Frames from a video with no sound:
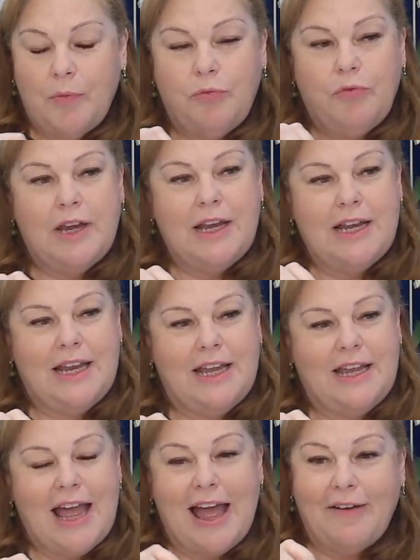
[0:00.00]

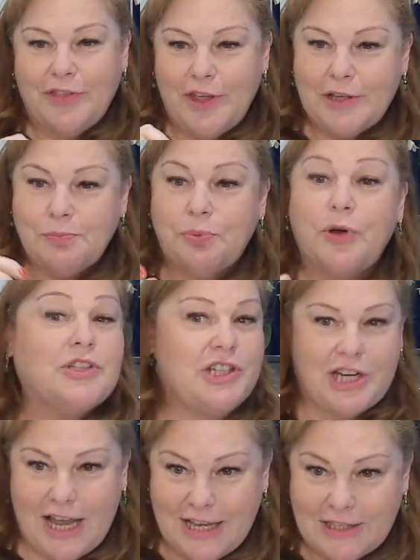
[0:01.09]
really have those
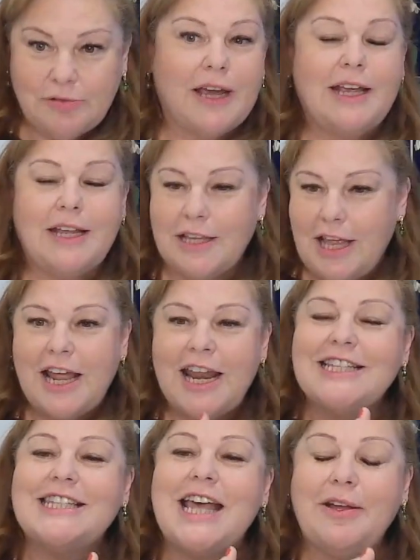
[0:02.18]
proteges, right? And
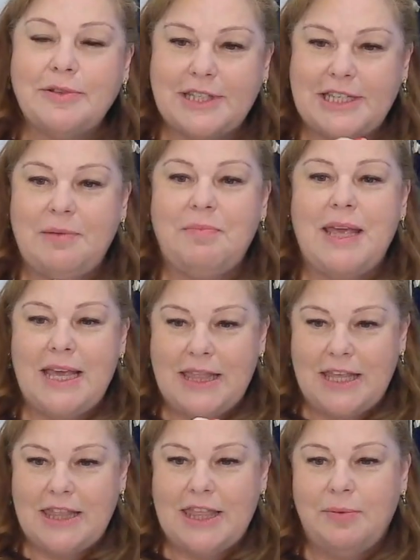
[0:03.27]
it sounds to me
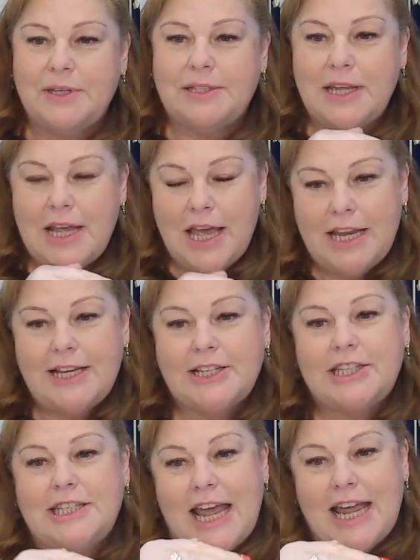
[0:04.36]
that there was at each
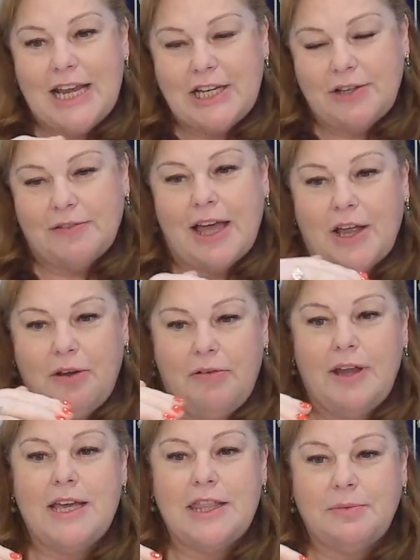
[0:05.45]
stage of that
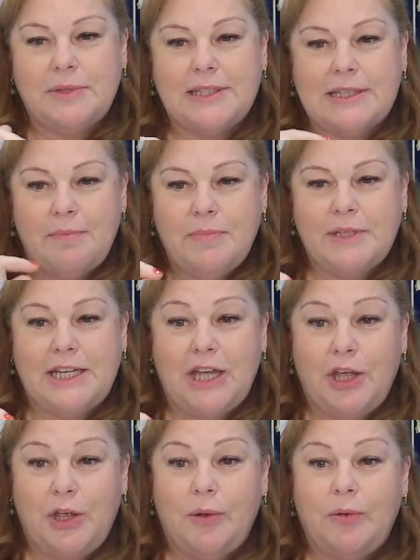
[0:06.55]
career, there was
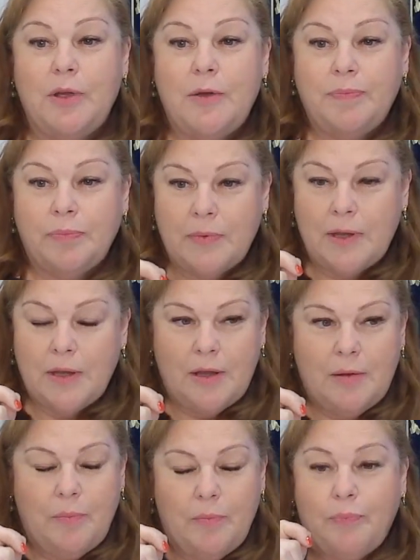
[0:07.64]
somebody who
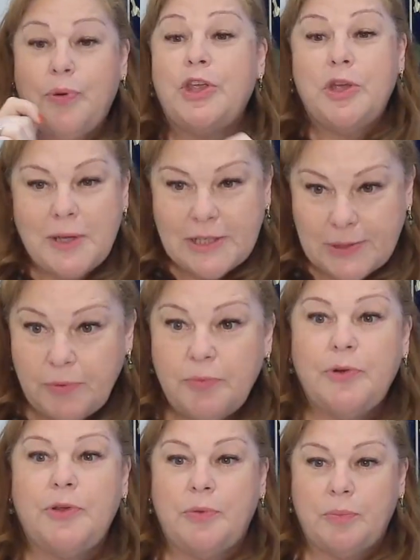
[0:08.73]
put you into a
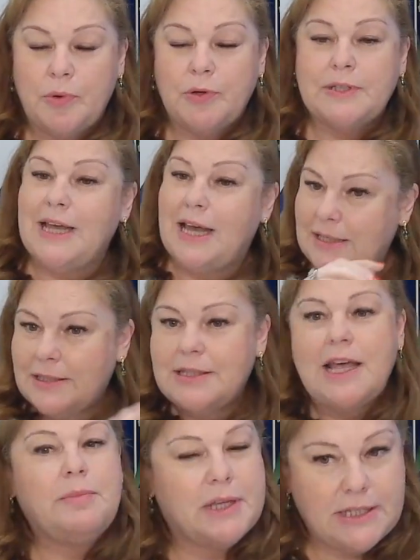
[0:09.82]
room or said,
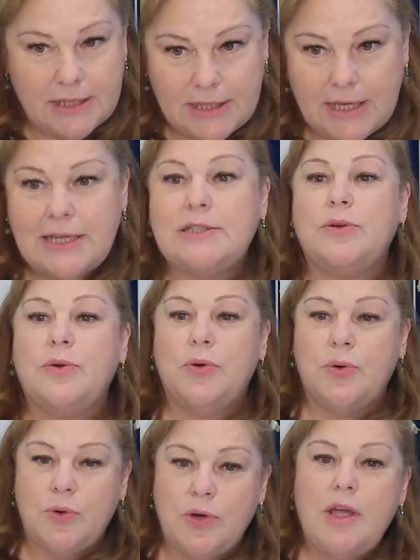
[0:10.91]
Simon can do this,
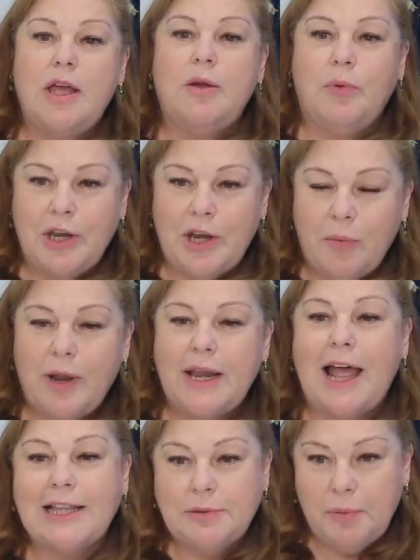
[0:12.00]
or you know, when
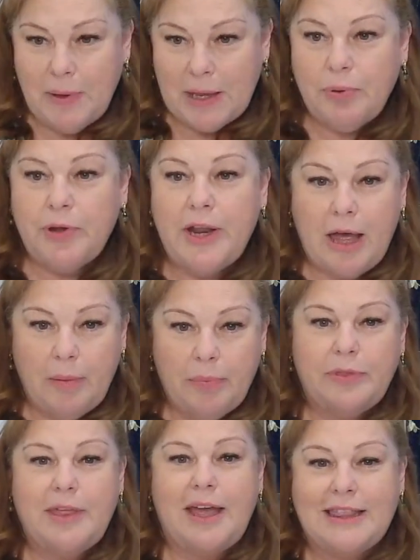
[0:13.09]
hands were being put up,
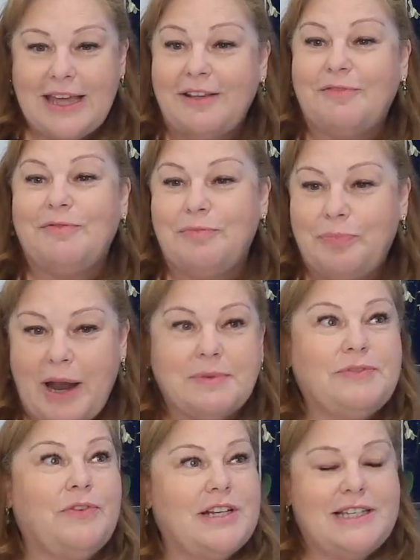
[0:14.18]
they they perhaps
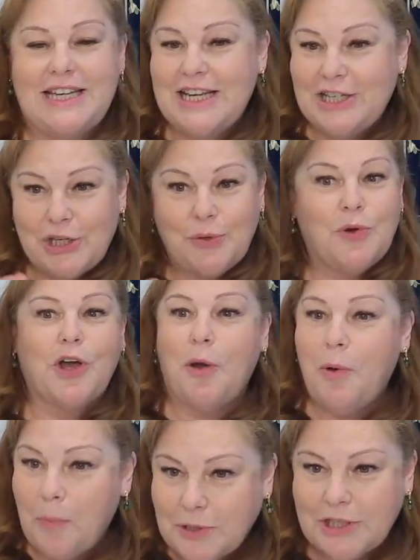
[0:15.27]
volunteered you or
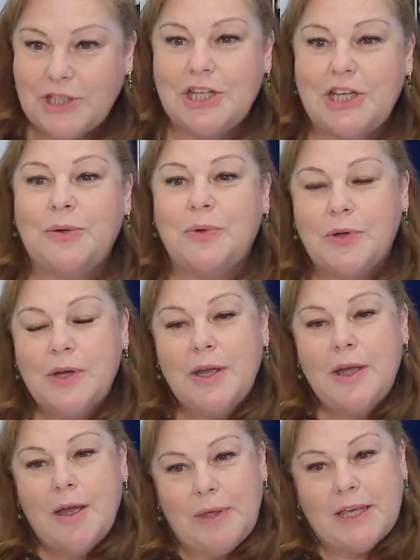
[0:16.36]
co-opted you yeah. or,
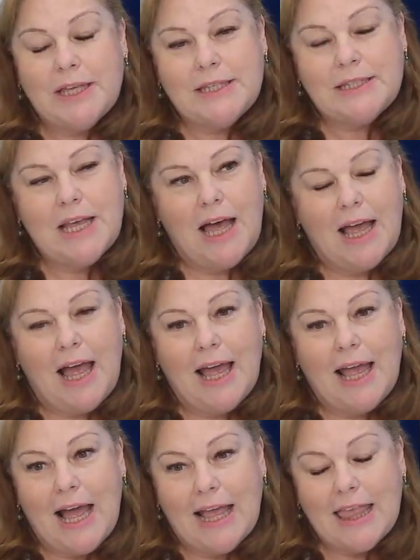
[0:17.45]
because I,
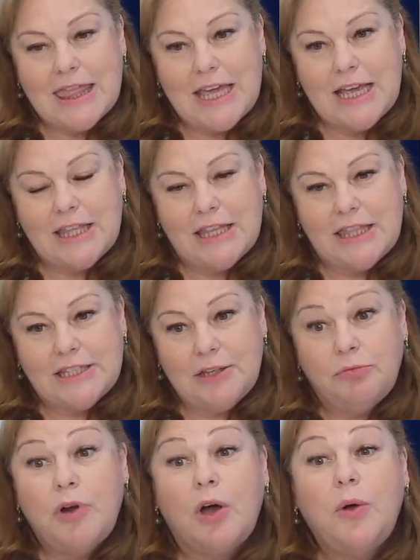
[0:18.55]
I, I think that there's a
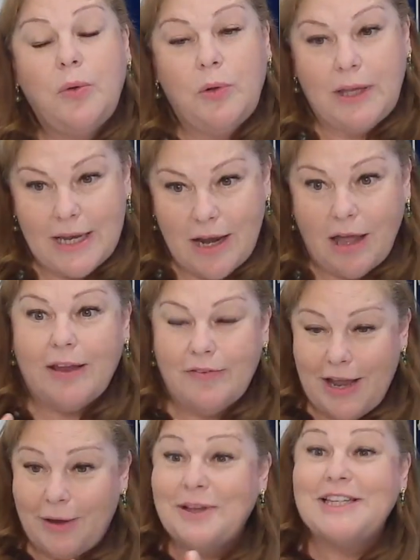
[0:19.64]
role in life
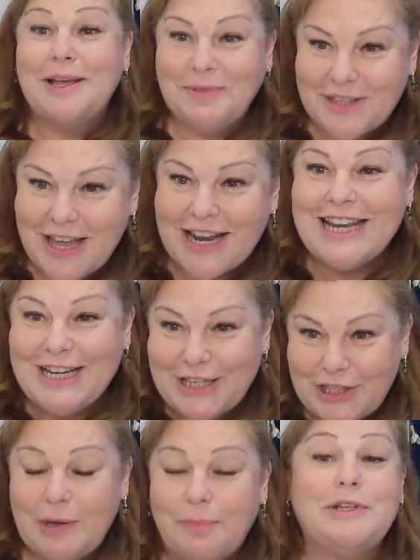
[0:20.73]
now in terms of that
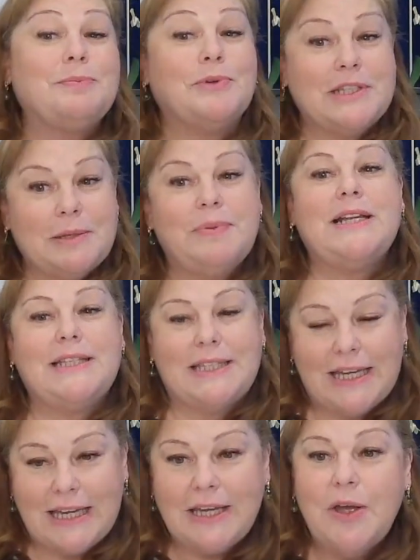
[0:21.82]
leadership
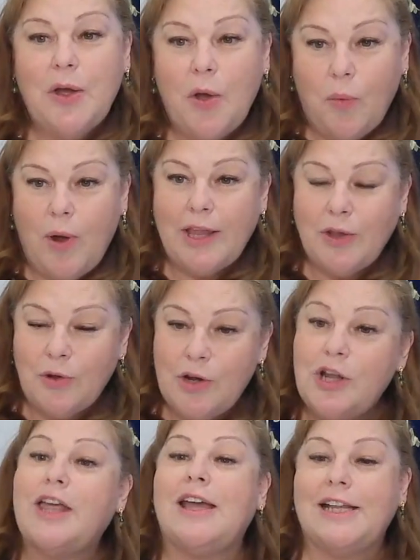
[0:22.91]
responsibility where you're
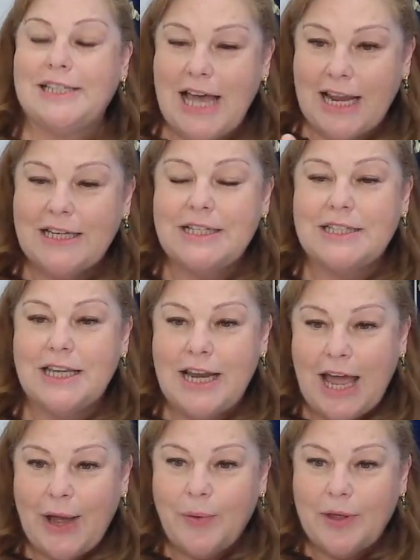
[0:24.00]
looking at talent and
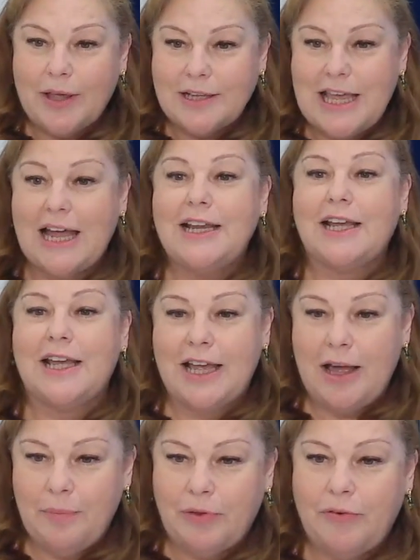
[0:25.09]
how talent can
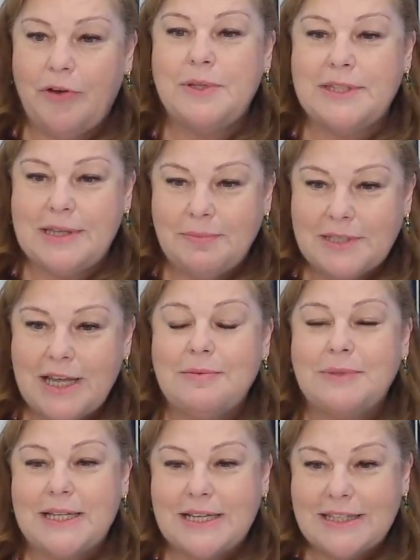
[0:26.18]
come through. And
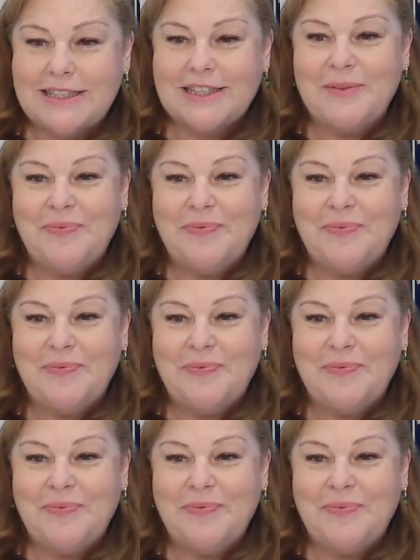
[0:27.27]
sometimes it's